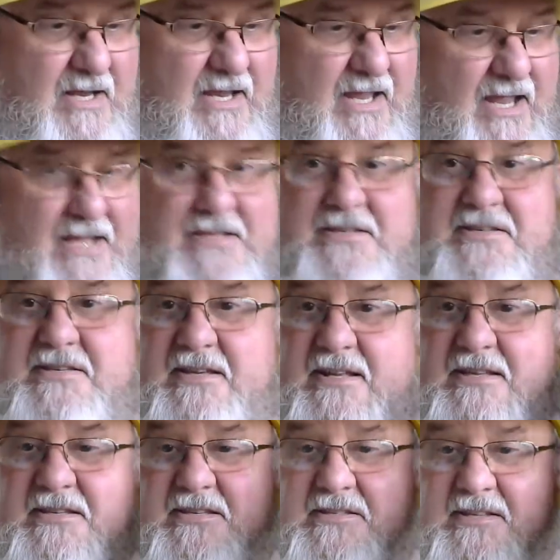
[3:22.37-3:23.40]
And
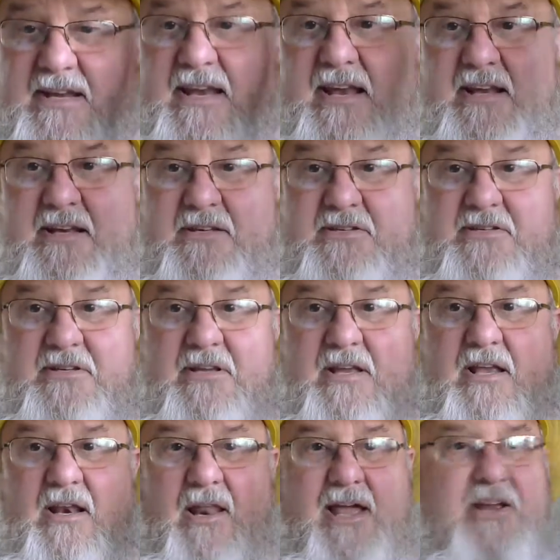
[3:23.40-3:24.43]
sin stings,
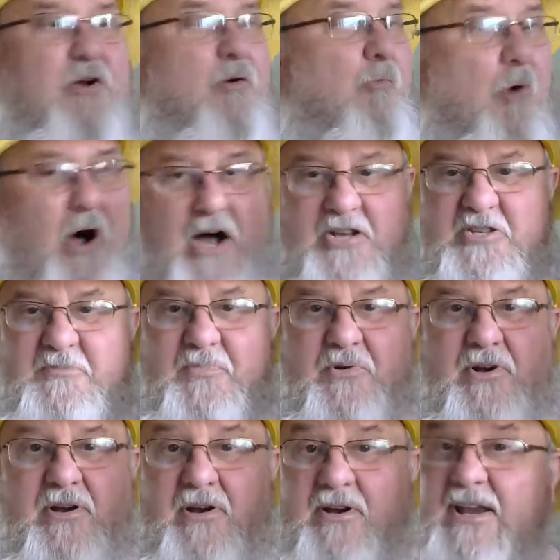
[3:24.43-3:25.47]
like a wasp
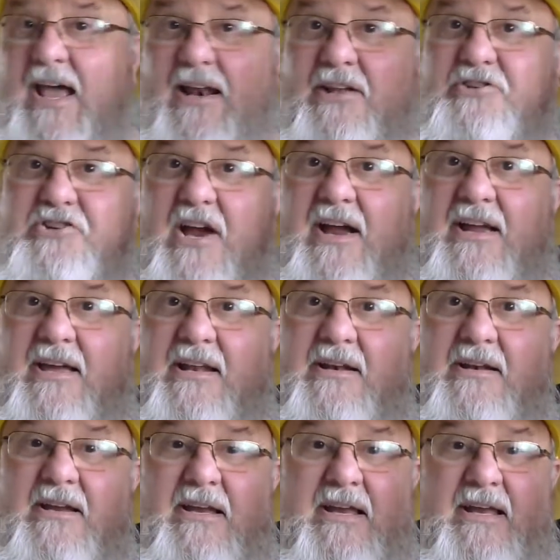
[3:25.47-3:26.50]
or a yellow jacket.
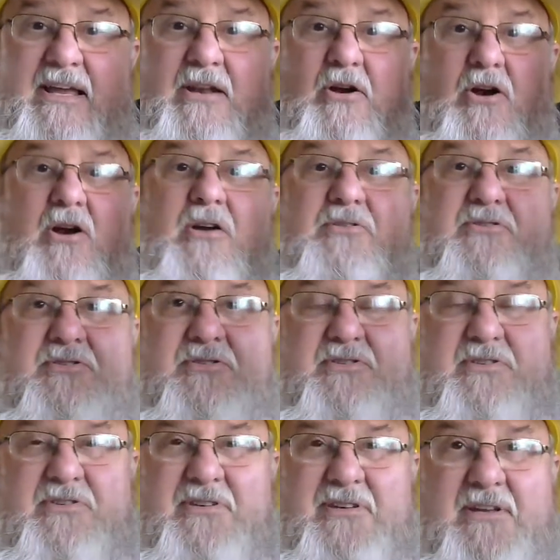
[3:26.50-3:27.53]
It
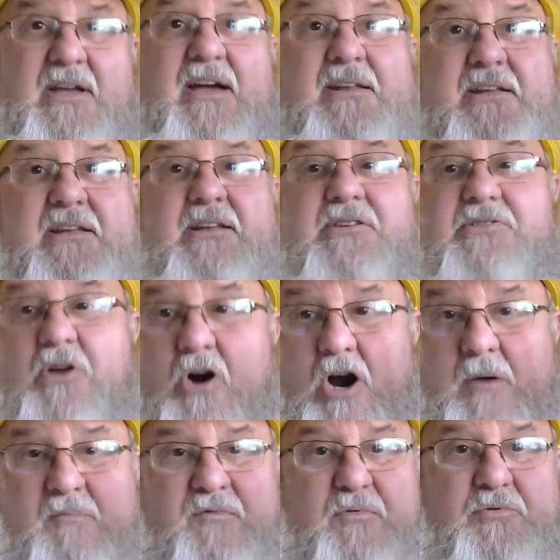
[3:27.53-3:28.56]
hurts, and it is
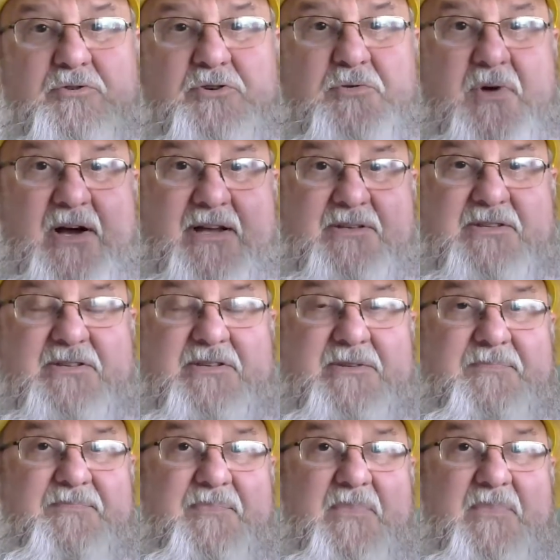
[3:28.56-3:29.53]
harmful to us.